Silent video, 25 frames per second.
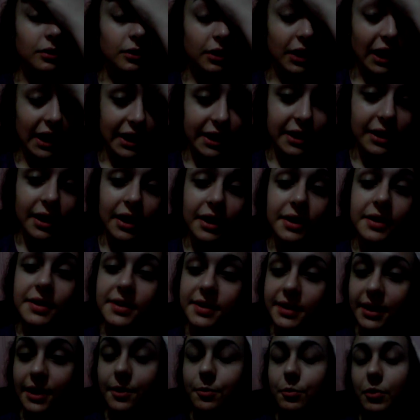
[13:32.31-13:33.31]
can
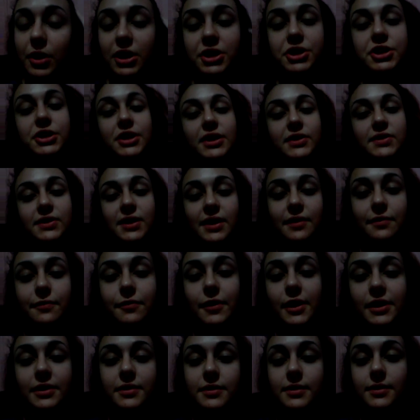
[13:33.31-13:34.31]
understand why she doesn't have
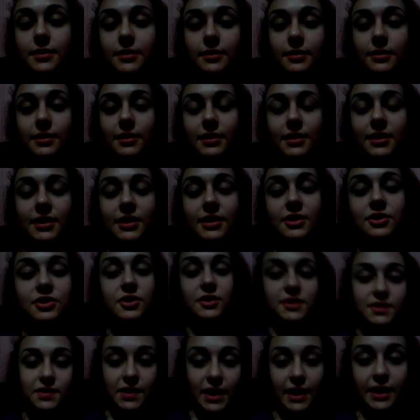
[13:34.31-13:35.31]
friends. Just
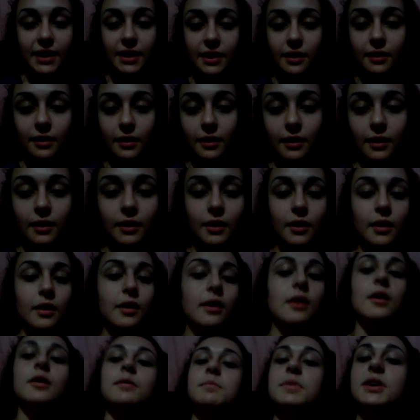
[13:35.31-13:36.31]
saying.
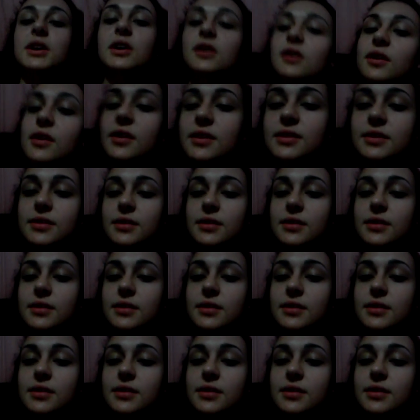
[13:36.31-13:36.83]
Because